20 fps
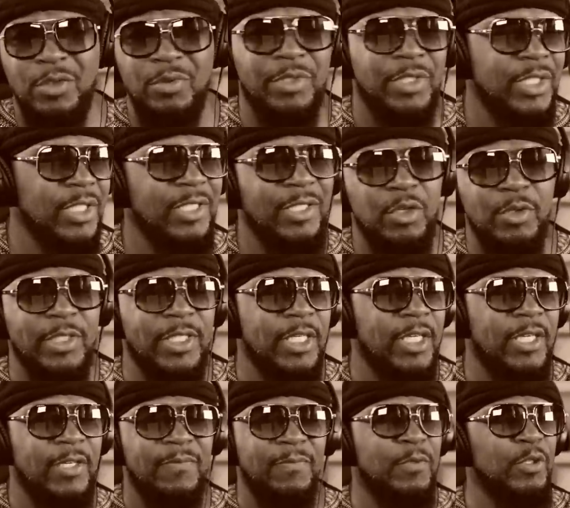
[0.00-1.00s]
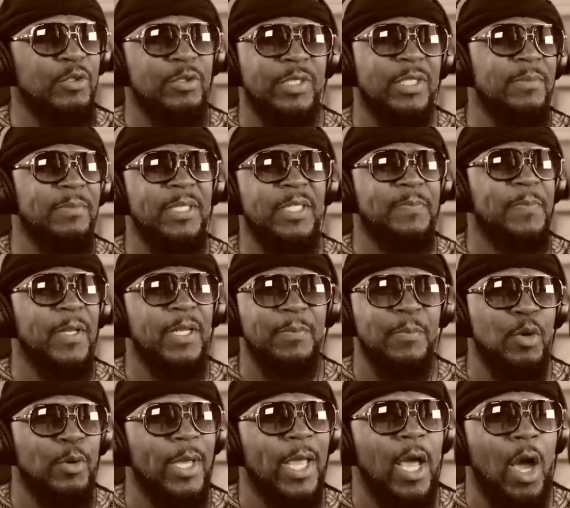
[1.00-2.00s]
shouldn't you shouldn't even you shouldn't be spilling
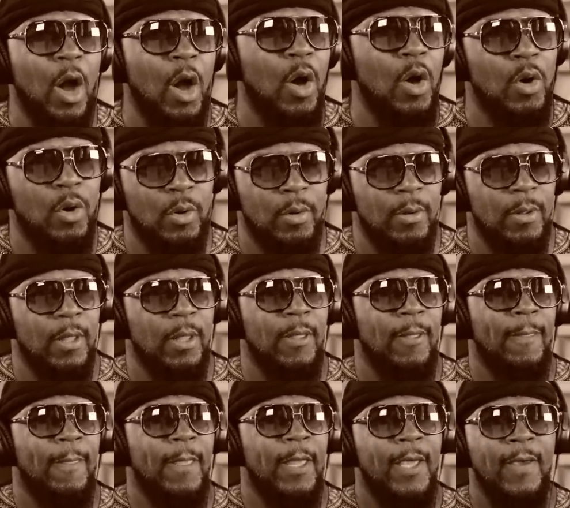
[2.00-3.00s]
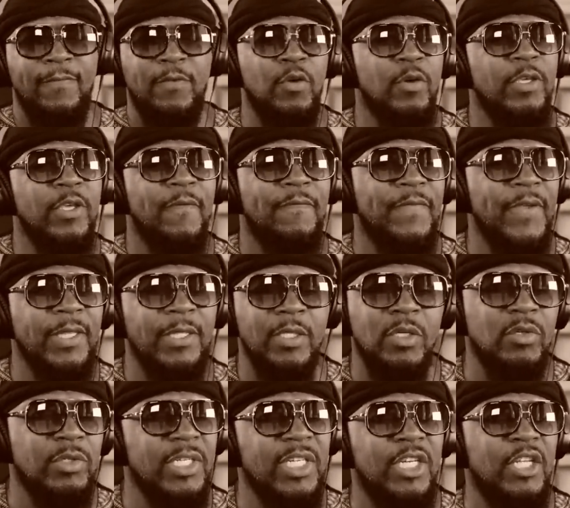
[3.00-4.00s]
milk at all. If you're in your 50s, you
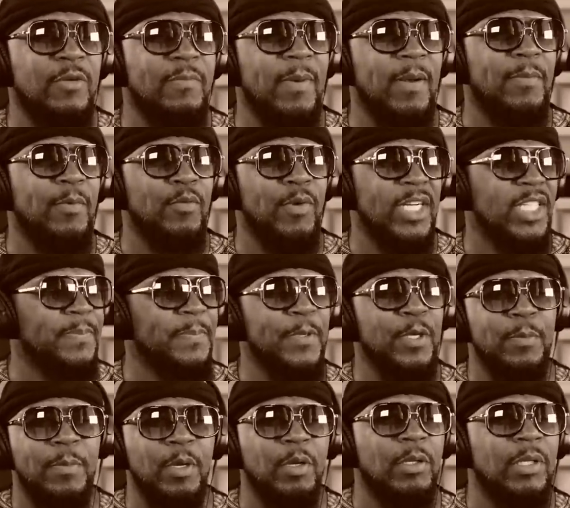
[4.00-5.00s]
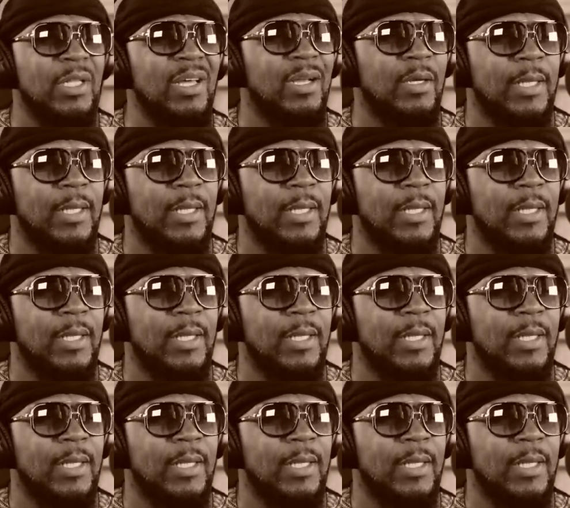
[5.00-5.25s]
shouldn't even remember what spilled milk looked